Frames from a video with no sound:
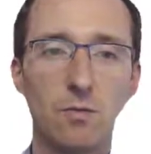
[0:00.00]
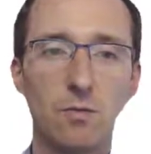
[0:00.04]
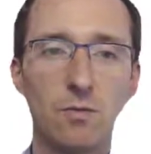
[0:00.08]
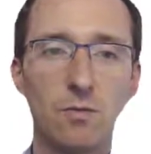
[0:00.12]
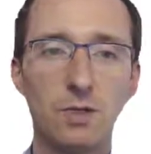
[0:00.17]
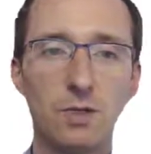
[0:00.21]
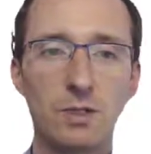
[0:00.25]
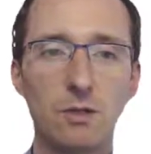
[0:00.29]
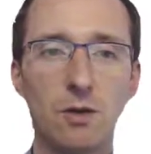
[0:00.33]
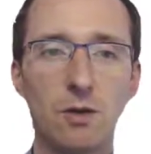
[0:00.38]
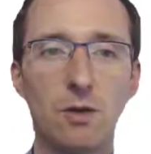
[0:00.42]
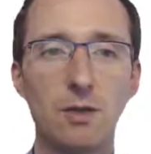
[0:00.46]
we
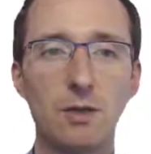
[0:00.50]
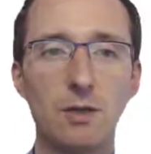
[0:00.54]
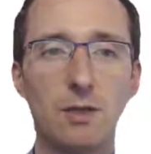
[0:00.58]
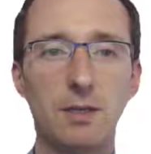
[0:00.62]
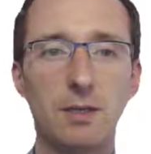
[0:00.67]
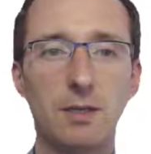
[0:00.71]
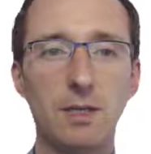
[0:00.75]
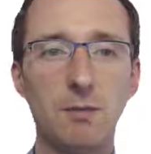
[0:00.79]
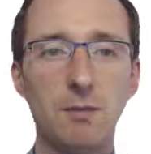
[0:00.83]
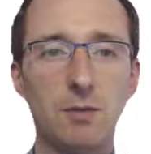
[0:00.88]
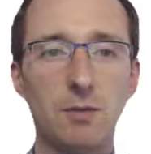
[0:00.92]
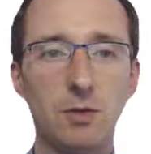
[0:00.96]
saw
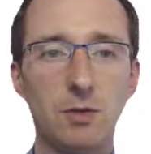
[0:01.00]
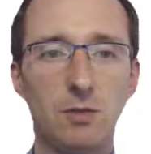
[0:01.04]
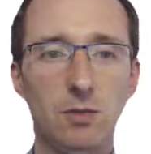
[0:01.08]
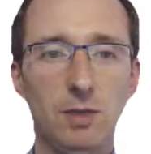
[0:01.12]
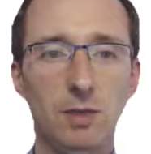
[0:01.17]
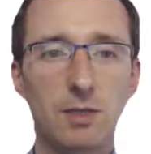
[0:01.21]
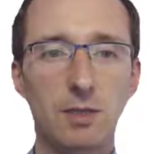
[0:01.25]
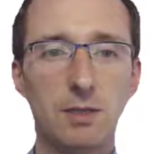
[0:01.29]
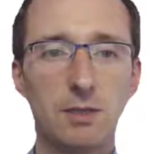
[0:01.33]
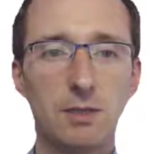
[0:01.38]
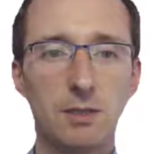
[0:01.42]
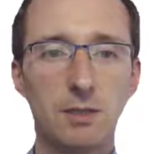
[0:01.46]
that
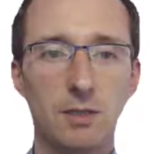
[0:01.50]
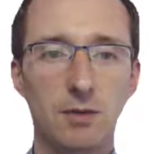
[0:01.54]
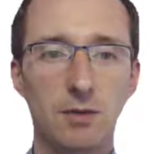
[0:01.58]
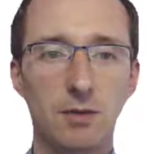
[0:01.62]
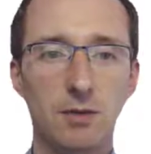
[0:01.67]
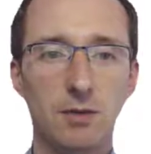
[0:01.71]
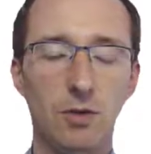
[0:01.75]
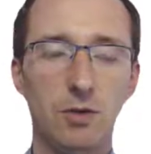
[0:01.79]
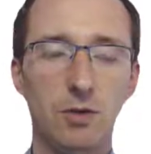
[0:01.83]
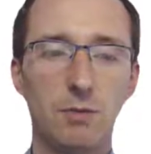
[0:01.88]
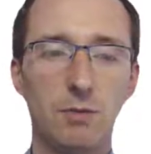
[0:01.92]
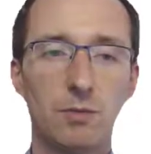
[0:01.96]
EMQX and
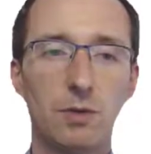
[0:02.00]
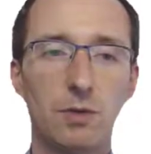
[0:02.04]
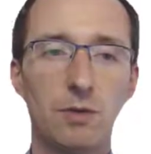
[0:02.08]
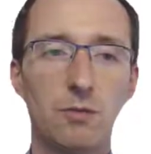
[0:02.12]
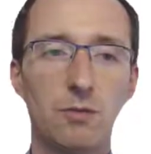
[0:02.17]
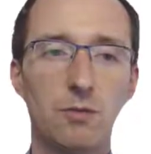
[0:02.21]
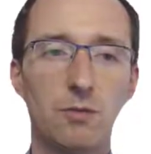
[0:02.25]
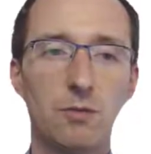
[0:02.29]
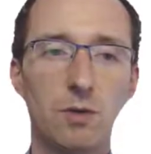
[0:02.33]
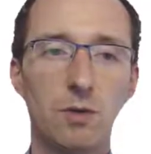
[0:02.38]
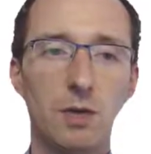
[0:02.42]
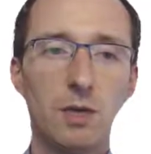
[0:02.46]

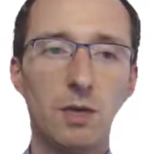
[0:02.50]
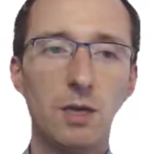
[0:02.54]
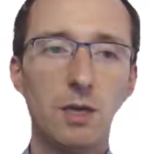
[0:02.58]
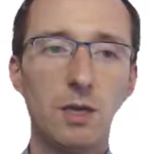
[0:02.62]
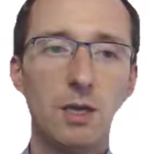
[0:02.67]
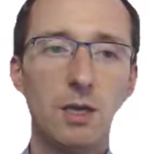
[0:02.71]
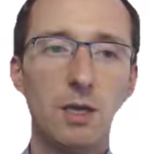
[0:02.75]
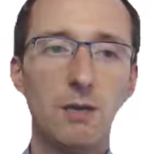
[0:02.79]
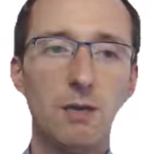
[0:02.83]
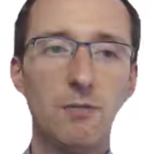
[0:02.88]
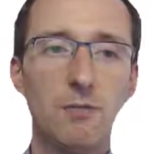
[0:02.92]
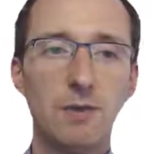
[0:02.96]
WernMQ
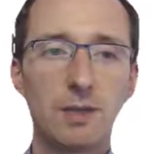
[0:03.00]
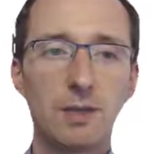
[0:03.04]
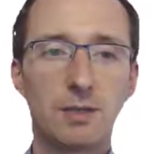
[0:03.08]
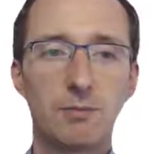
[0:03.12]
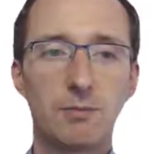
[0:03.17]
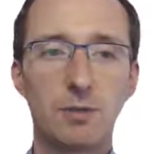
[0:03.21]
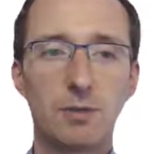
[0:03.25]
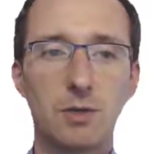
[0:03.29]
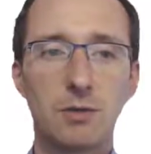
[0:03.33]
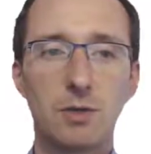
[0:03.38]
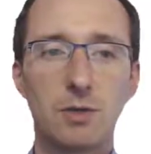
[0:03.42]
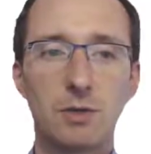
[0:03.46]
even
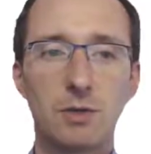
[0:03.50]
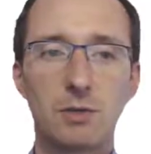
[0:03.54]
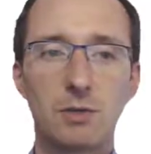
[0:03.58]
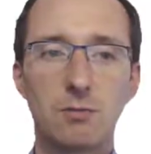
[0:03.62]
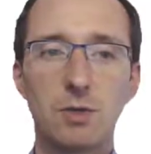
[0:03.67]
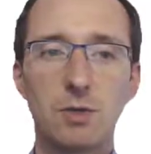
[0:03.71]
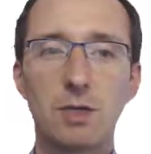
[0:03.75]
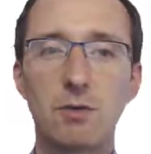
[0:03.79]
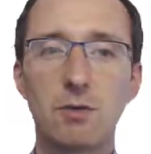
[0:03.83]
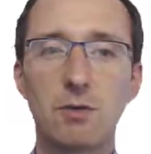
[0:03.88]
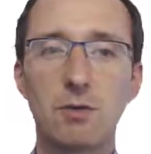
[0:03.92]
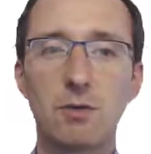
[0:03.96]
experienced
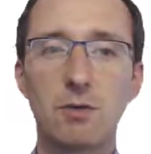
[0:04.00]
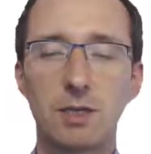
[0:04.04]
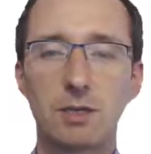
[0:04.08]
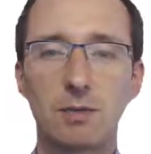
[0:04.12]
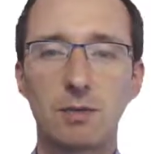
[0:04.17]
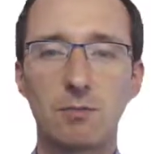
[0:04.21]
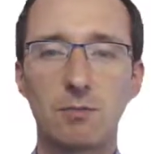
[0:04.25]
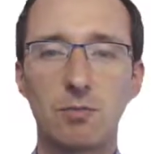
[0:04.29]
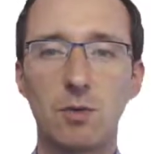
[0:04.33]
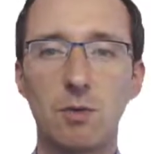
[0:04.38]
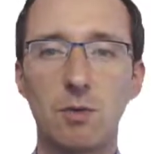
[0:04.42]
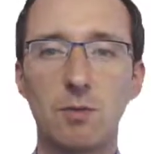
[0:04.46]

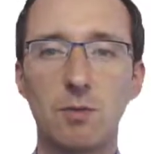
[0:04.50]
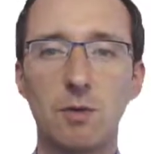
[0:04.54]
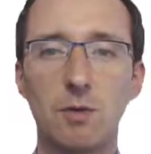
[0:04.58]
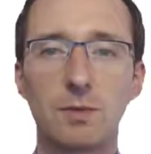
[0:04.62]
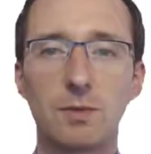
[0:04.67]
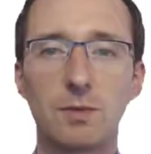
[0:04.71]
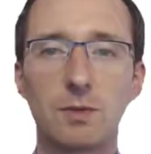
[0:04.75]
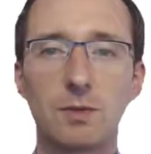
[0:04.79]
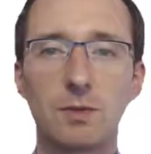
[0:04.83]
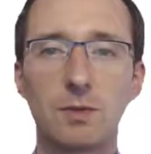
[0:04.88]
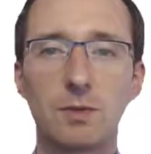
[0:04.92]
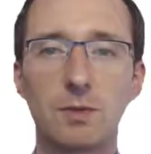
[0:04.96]
reconnection
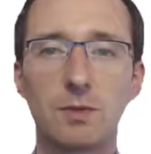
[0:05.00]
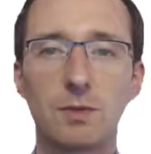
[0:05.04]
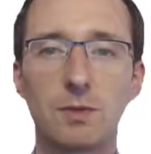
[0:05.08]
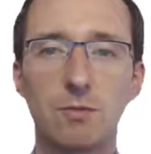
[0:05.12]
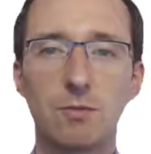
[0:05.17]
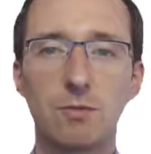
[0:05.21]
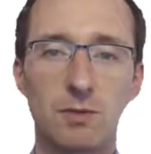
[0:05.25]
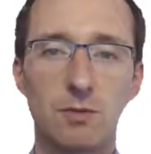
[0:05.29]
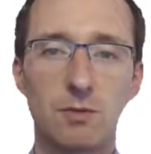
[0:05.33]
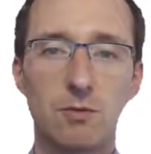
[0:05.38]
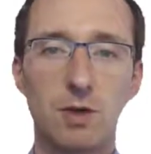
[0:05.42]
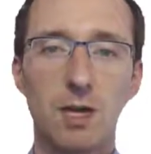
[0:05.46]
problems where
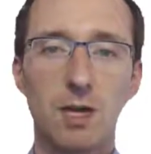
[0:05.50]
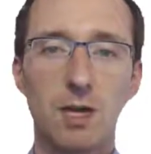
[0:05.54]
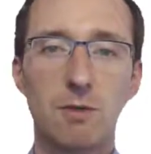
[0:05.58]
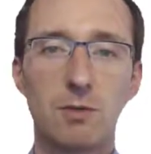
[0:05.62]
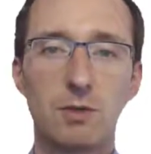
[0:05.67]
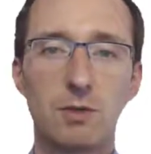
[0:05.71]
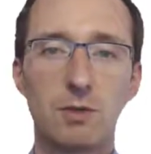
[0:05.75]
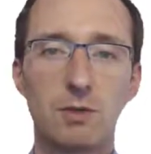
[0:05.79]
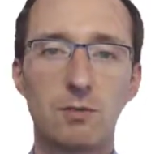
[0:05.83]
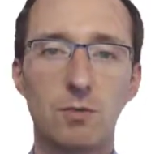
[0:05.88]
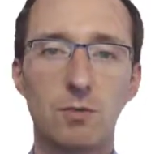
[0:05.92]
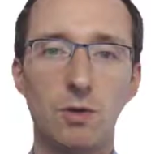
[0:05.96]

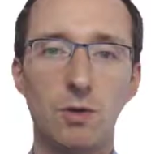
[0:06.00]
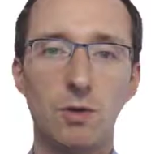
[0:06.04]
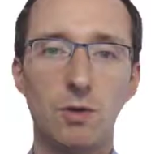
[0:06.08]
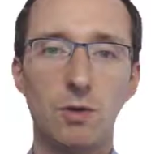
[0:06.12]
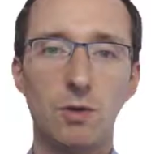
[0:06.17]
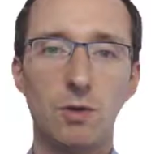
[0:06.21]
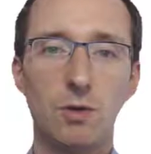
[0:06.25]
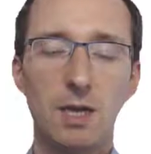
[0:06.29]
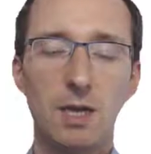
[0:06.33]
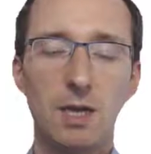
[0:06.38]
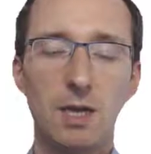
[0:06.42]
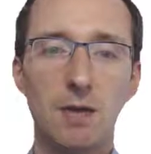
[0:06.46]
subscribers were
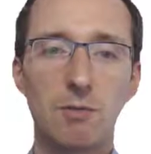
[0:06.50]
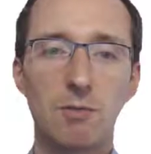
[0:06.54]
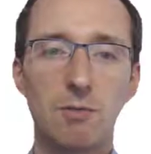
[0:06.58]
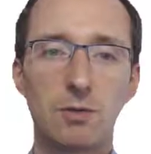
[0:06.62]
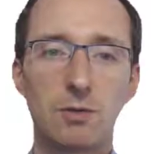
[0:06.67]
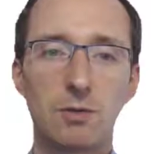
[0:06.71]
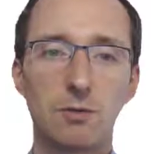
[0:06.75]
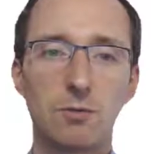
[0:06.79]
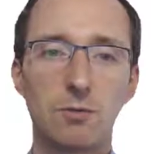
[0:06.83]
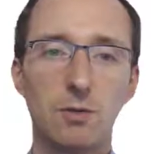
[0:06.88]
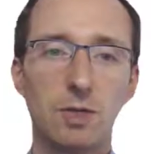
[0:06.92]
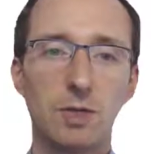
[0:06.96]
not able
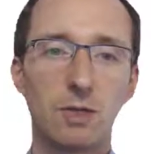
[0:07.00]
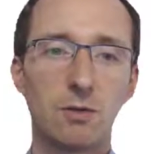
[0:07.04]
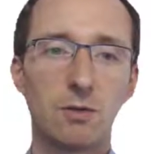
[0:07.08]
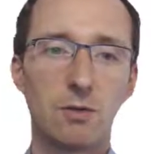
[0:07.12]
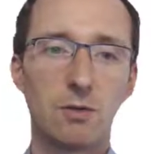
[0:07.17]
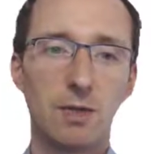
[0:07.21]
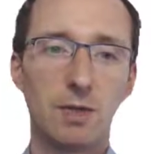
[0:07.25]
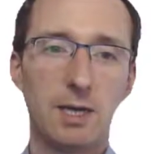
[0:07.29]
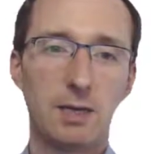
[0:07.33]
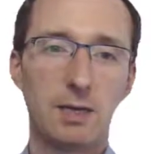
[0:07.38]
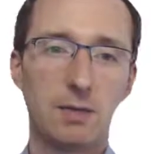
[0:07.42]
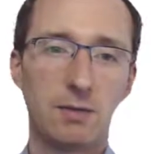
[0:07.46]
to
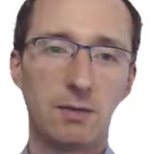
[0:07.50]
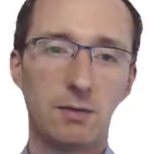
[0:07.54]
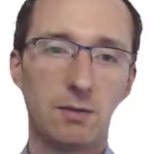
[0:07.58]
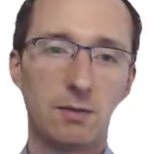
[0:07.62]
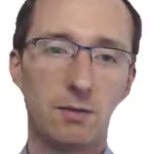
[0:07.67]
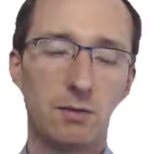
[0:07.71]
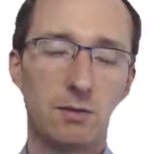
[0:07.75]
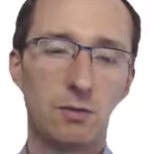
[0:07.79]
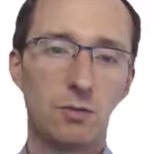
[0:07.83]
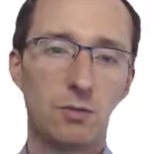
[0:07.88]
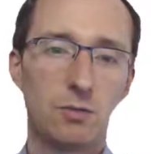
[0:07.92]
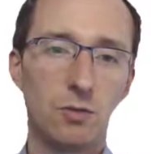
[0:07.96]
reconnect
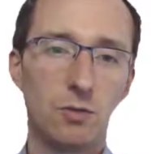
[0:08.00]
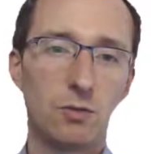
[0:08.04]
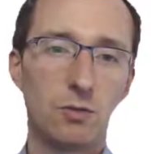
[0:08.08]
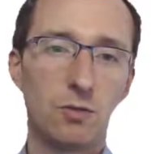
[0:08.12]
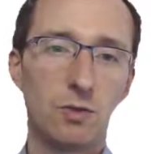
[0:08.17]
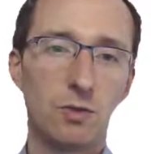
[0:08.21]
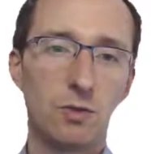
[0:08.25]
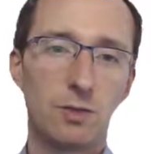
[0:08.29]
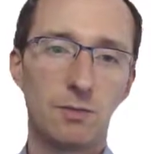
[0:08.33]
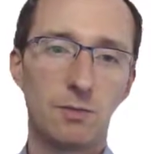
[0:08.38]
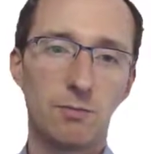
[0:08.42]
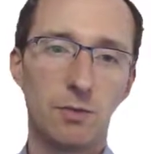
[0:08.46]
to
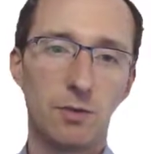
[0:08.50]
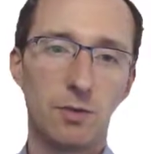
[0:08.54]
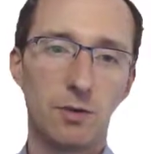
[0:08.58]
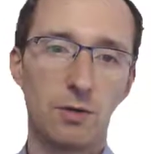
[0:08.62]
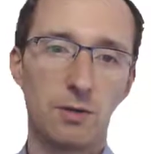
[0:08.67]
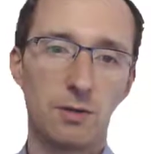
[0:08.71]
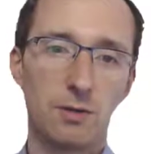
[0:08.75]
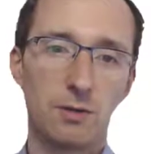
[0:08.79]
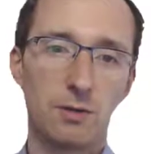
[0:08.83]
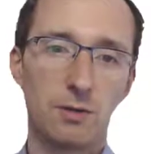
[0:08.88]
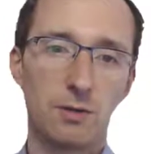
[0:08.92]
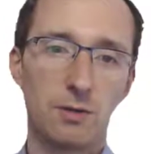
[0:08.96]
newly
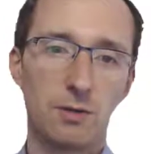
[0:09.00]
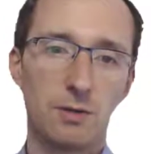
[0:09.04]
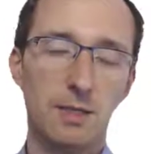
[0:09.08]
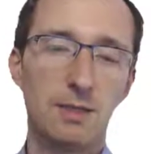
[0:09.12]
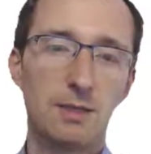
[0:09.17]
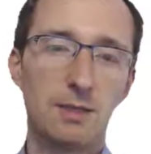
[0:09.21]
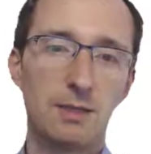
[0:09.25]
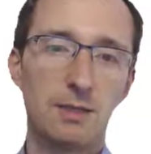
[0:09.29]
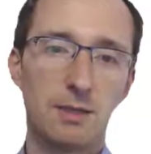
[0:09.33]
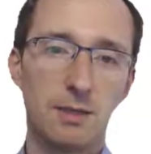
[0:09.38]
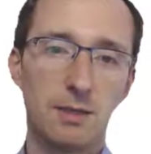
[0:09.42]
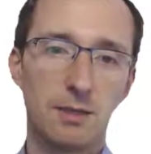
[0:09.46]
spawned
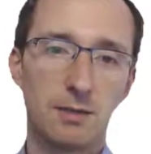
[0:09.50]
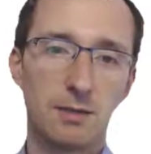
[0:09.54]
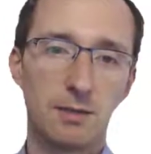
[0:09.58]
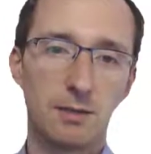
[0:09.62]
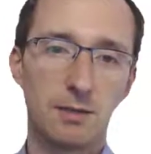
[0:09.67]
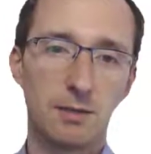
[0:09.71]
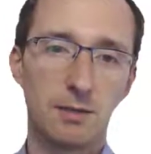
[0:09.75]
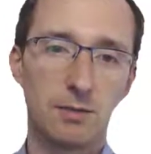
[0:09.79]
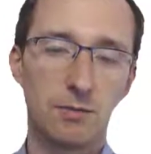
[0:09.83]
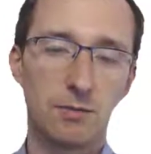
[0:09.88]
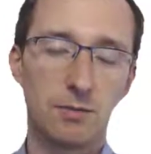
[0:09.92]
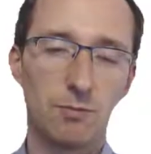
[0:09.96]

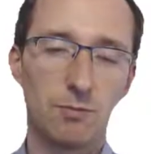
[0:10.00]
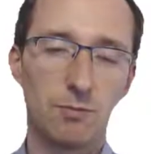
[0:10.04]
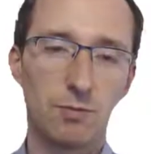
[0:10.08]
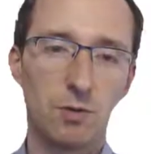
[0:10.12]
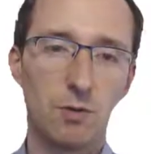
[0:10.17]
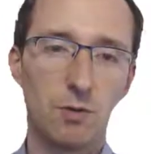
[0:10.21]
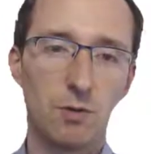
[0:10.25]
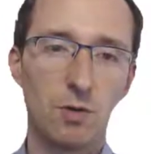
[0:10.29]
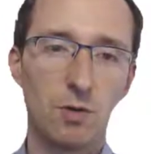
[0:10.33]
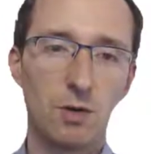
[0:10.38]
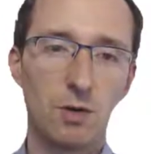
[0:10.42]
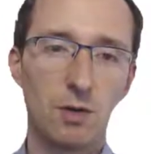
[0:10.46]
instances of the
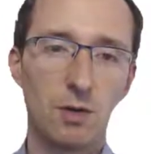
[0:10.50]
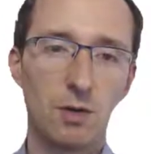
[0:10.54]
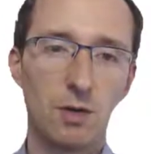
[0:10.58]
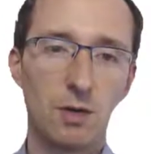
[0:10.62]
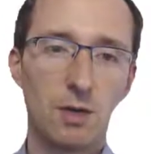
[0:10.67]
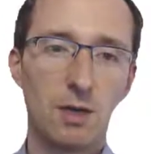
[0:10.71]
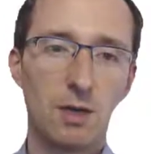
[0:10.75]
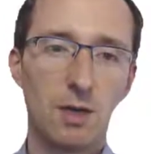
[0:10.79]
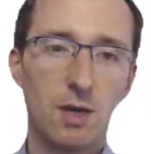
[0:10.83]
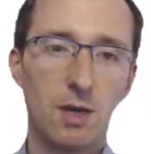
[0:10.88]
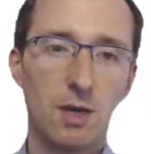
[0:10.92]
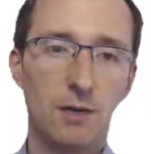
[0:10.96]
broker
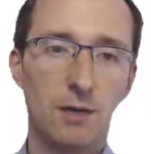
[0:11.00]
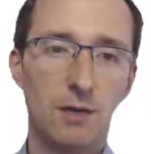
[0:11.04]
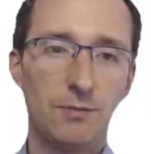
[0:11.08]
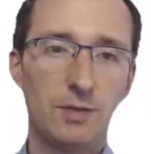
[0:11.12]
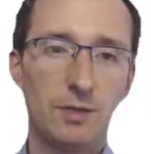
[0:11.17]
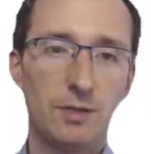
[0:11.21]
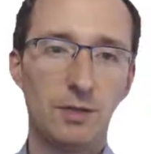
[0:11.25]
after